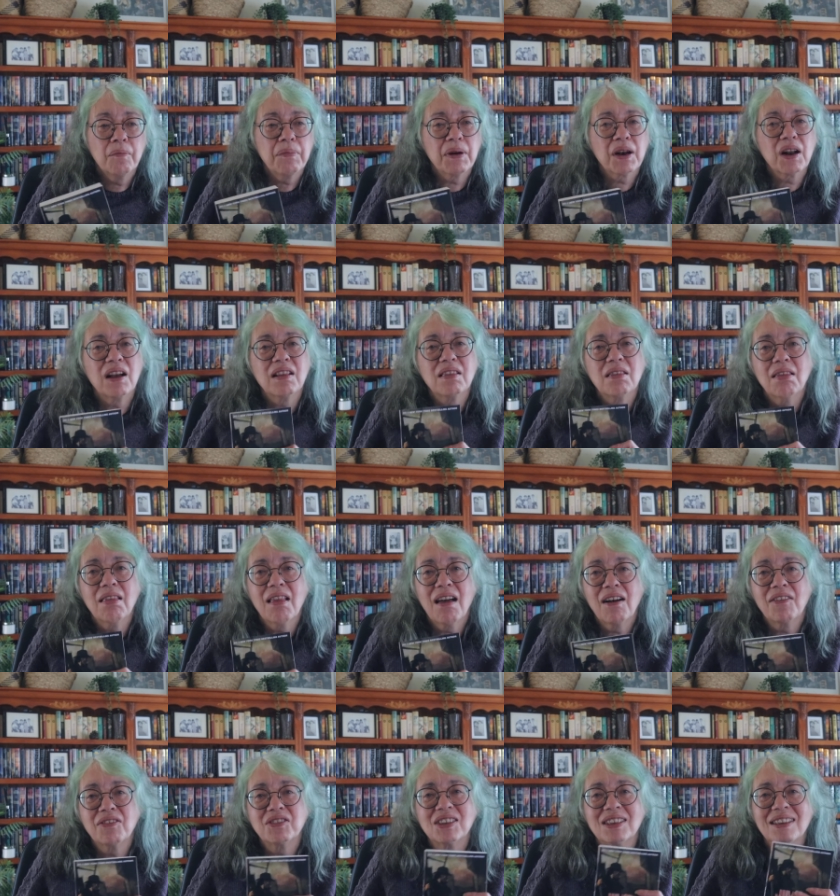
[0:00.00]
But I
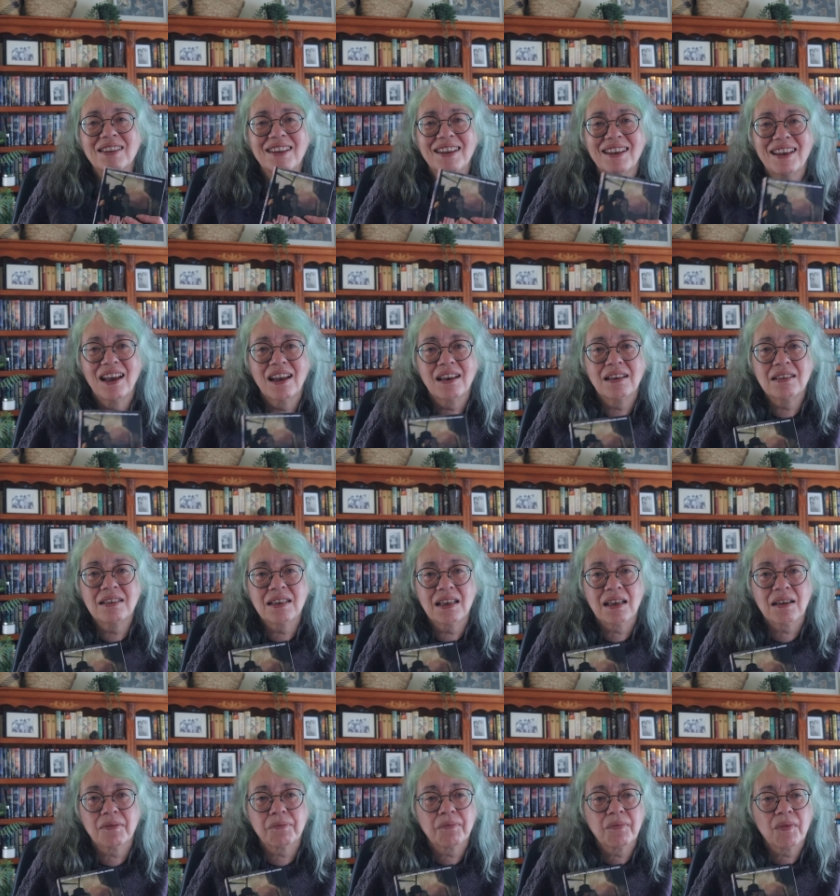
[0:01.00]
loved the
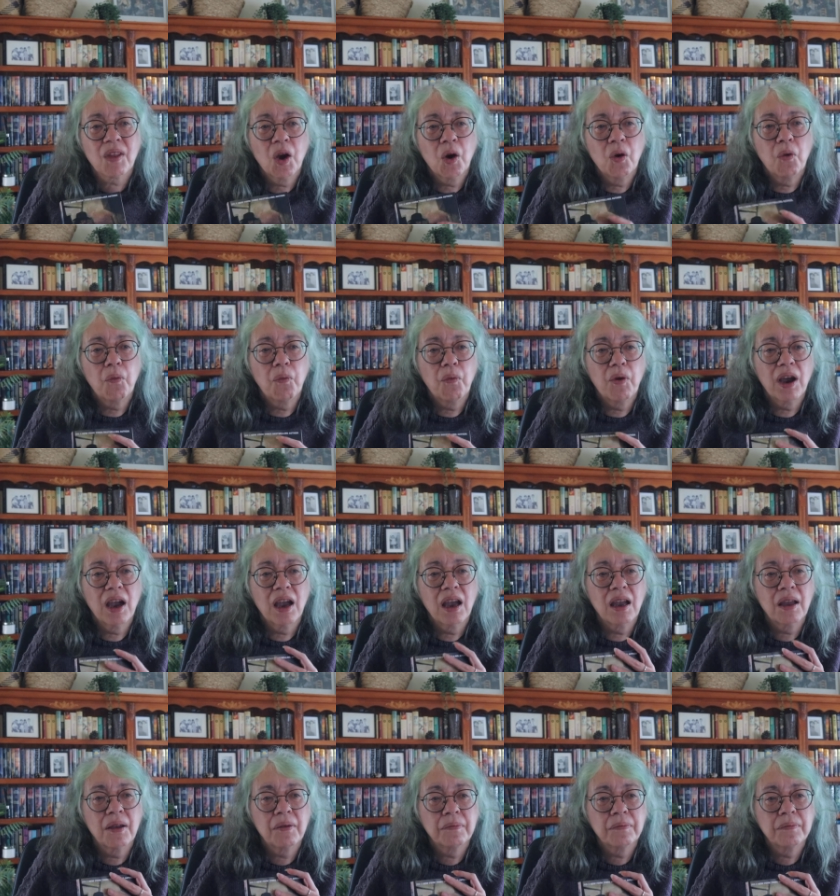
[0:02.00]
ending
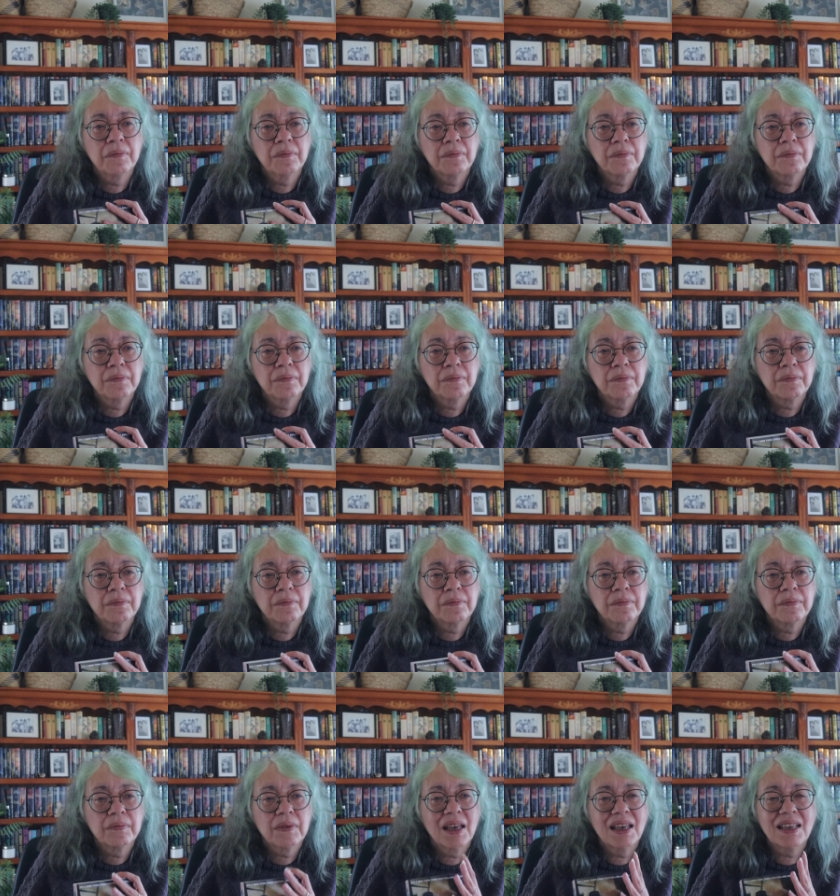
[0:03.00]
where
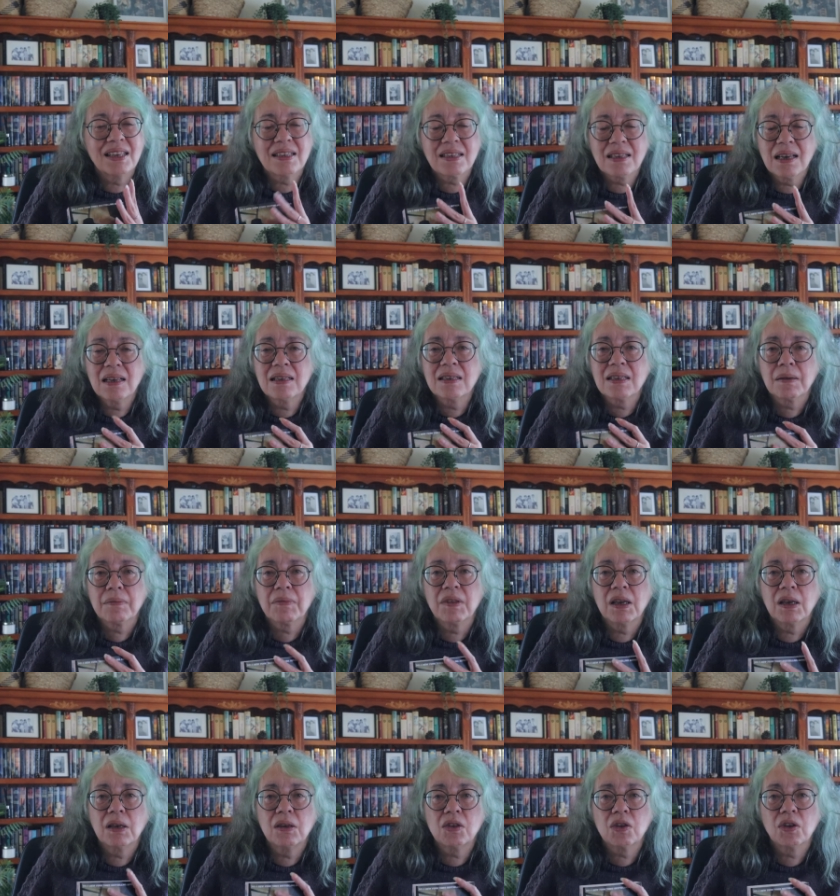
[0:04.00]
he said
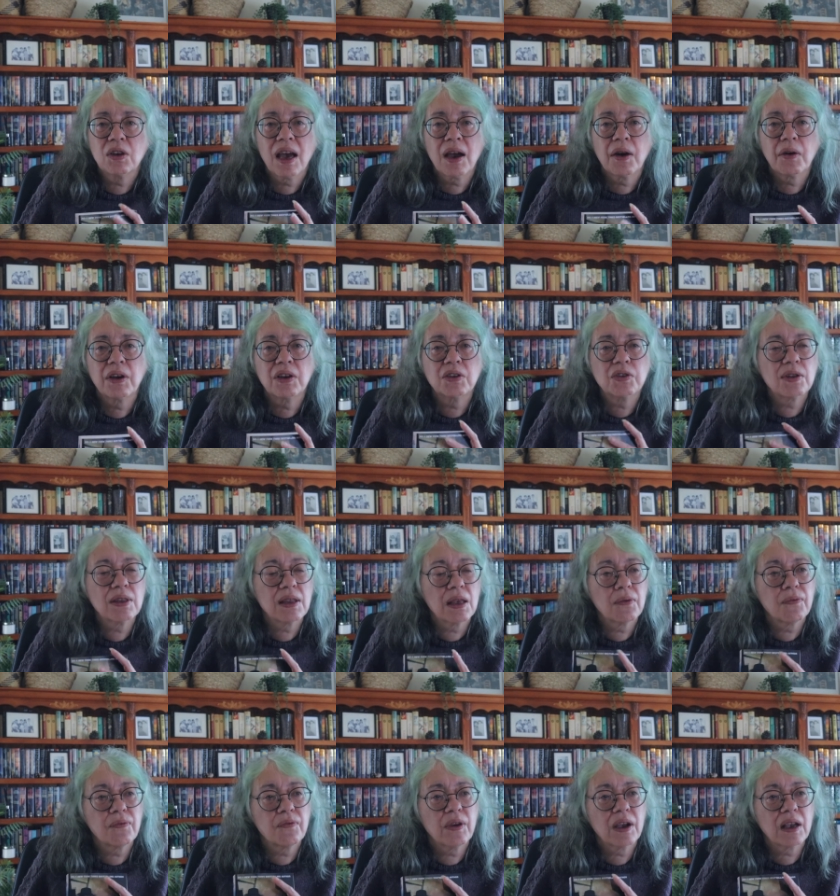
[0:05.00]
something to Harry to the
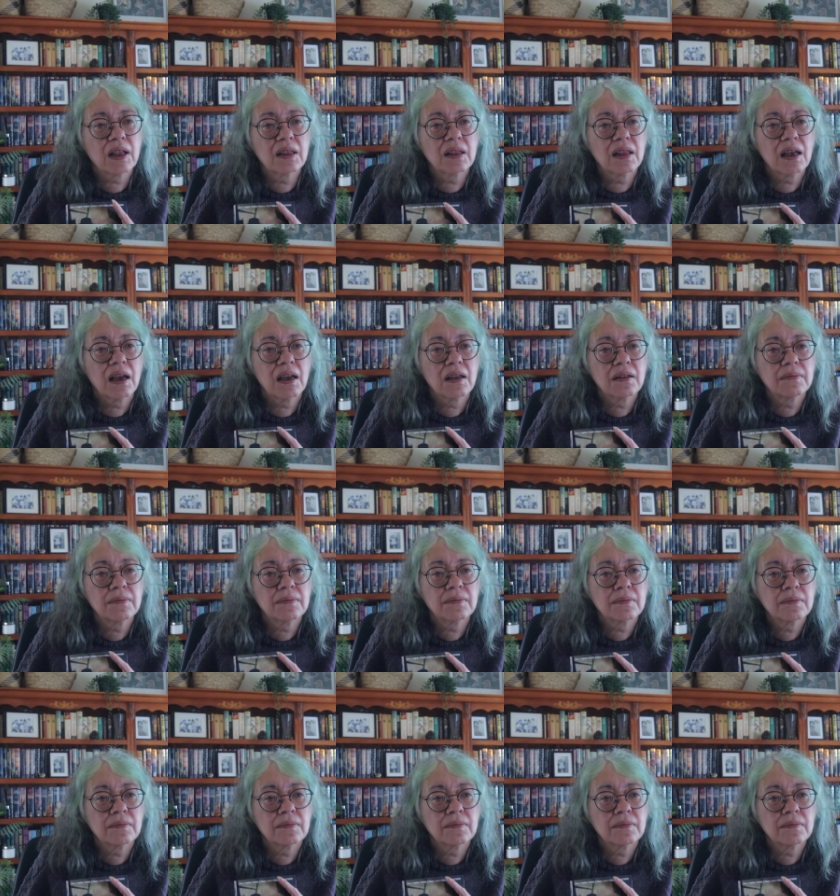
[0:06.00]
effect that